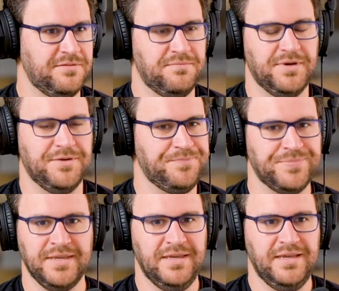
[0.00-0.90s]
Mm-hmm. But
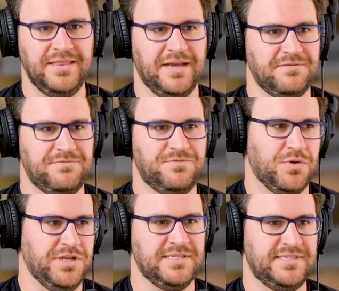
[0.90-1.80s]
in that
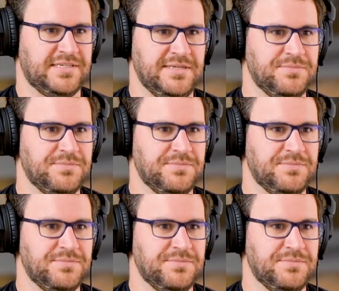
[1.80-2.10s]
40 to 60